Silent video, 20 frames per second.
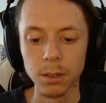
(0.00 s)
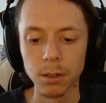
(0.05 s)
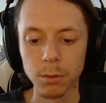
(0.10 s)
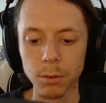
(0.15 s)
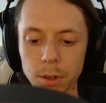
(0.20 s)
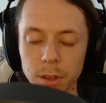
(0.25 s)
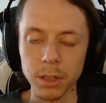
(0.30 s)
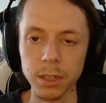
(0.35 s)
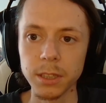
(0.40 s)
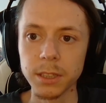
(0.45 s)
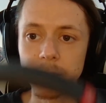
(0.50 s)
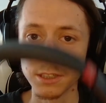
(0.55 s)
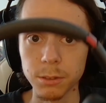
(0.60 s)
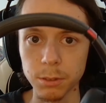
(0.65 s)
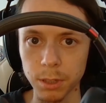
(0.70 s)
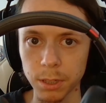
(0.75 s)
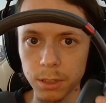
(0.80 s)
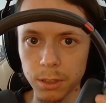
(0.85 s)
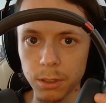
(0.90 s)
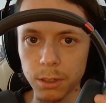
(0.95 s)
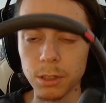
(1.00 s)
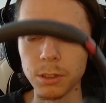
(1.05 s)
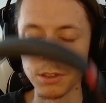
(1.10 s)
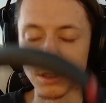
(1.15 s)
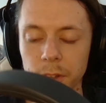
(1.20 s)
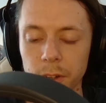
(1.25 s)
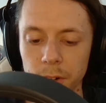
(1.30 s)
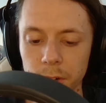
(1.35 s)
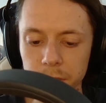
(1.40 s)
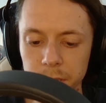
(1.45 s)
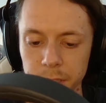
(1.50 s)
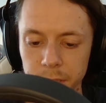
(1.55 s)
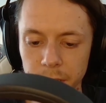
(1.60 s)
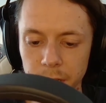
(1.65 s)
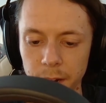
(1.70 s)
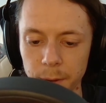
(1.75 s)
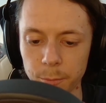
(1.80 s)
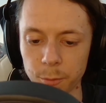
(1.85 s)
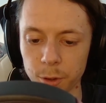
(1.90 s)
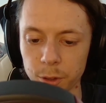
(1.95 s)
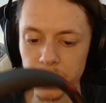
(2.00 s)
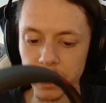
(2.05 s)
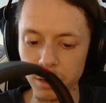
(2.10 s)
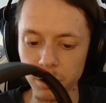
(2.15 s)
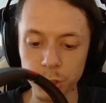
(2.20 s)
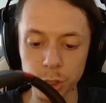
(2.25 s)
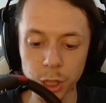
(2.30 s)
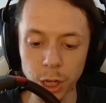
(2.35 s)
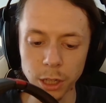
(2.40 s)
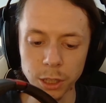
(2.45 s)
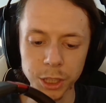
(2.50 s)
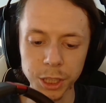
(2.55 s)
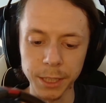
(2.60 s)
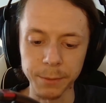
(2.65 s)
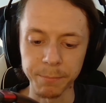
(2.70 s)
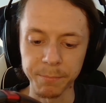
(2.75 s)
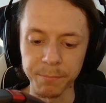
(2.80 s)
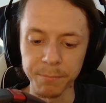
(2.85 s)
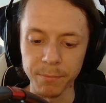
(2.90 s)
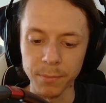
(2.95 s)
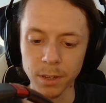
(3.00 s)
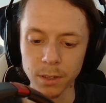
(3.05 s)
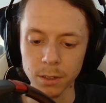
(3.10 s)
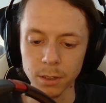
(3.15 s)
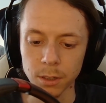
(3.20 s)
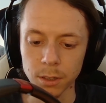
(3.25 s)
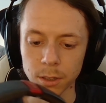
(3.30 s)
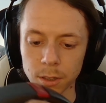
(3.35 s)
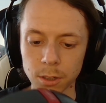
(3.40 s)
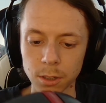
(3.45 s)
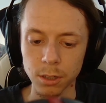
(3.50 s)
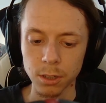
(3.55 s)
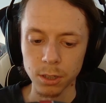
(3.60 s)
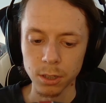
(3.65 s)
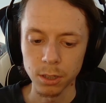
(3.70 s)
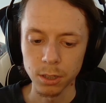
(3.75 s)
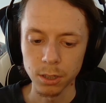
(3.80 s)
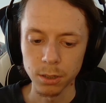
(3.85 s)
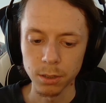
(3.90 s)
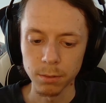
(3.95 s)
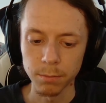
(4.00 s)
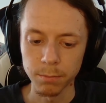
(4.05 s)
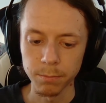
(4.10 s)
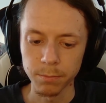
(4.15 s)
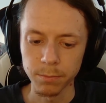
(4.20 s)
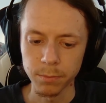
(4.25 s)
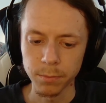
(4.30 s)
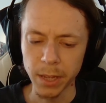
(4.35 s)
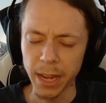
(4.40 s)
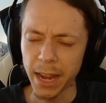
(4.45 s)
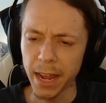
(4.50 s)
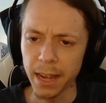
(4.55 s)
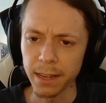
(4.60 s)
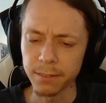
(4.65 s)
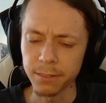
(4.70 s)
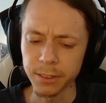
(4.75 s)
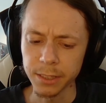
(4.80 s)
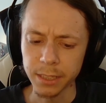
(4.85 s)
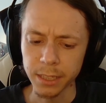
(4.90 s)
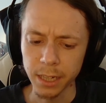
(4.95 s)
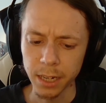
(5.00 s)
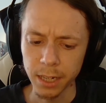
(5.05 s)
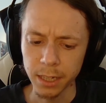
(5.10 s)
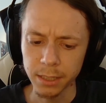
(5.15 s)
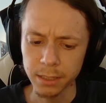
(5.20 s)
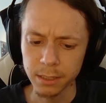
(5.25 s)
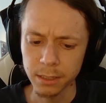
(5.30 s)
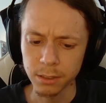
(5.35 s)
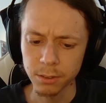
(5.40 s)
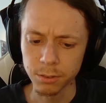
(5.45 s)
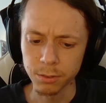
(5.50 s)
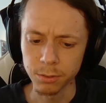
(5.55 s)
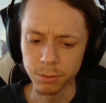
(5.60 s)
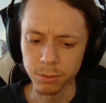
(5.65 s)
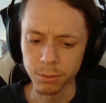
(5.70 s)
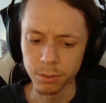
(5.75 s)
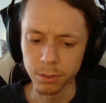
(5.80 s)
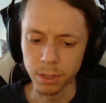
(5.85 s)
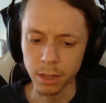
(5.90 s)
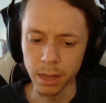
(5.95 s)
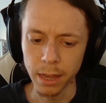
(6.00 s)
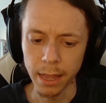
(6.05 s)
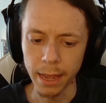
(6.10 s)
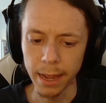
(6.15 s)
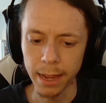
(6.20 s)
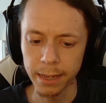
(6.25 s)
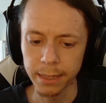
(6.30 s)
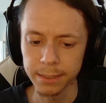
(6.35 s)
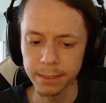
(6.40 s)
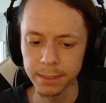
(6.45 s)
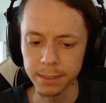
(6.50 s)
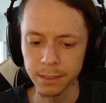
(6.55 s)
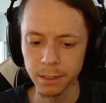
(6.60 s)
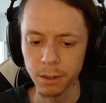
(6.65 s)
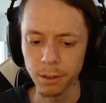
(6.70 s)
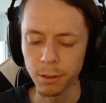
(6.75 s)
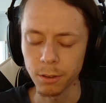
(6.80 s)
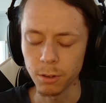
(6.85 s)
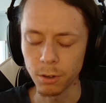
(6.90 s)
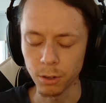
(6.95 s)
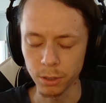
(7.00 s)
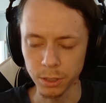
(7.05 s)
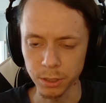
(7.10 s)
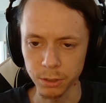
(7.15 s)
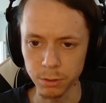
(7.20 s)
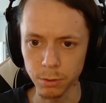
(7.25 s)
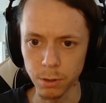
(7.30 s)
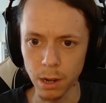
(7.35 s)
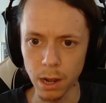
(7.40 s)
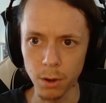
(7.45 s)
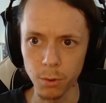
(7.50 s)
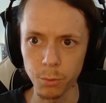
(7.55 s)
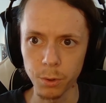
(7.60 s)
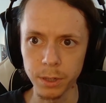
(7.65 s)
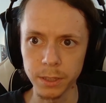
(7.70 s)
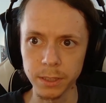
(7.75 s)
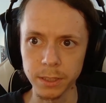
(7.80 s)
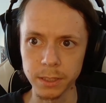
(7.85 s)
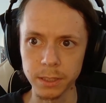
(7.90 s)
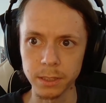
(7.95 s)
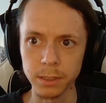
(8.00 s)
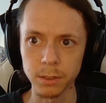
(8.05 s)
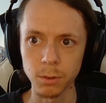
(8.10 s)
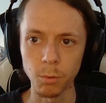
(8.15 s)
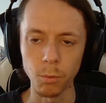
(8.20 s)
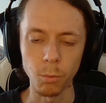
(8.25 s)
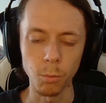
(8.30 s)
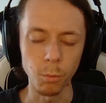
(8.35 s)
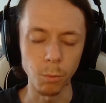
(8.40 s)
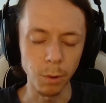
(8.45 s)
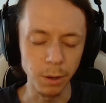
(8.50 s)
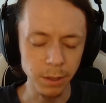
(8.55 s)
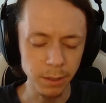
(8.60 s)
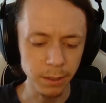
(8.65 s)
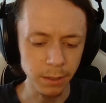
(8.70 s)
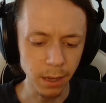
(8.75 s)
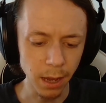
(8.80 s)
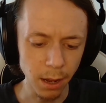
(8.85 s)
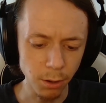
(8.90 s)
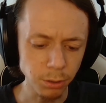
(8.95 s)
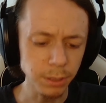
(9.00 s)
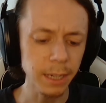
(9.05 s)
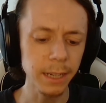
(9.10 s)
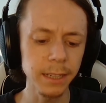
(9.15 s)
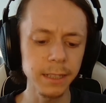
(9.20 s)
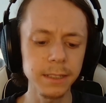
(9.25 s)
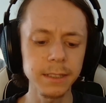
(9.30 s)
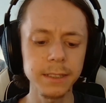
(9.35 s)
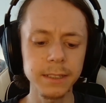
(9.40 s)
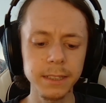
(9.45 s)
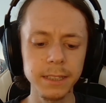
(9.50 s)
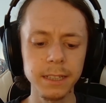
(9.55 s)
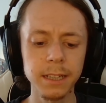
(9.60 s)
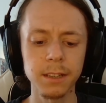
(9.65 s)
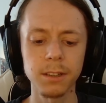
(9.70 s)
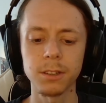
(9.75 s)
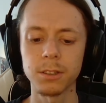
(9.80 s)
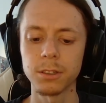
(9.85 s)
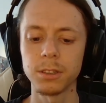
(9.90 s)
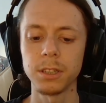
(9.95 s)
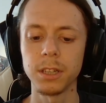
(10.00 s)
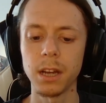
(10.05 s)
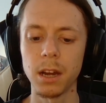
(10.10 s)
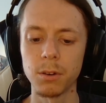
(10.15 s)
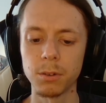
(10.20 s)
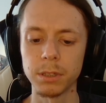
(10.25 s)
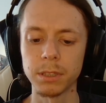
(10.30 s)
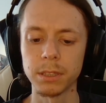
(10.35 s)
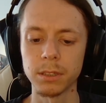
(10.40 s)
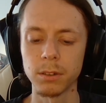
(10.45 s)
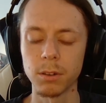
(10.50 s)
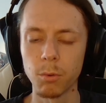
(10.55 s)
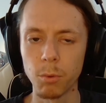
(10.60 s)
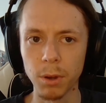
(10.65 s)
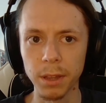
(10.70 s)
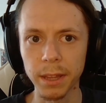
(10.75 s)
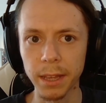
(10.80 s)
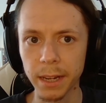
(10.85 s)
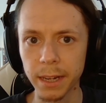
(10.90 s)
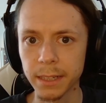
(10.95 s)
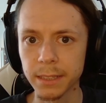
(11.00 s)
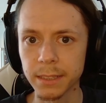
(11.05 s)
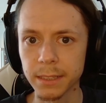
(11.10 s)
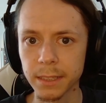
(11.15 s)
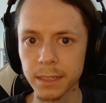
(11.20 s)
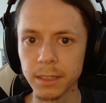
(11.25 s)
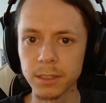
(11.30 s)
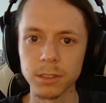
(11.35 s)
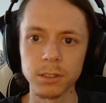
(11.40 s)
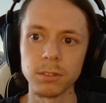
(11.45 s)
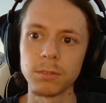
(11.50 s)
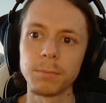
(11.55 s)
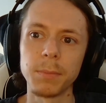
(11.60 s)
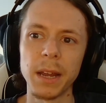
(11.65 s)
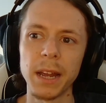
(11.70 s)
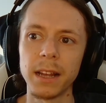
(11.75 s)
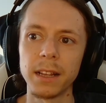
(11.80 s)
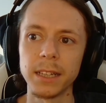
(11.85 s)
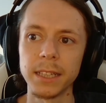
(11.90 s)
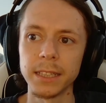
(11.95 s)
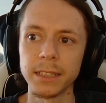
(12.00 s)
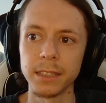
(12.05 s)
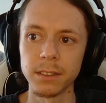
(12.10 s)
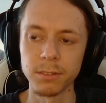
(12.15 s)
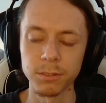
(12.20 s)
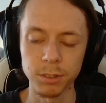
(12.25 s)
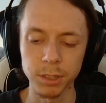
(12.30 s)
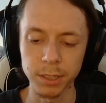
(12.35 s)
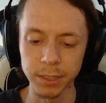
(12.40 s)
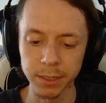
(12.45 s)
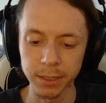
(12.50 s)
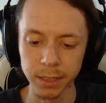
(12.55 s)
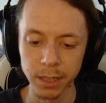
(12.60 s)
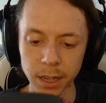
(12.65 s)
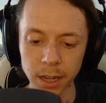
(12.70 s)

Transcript: With these, you can go a long time without charging. They are advertised to last 32 hours without ANC and 30 hours with ANC, so barely a difference.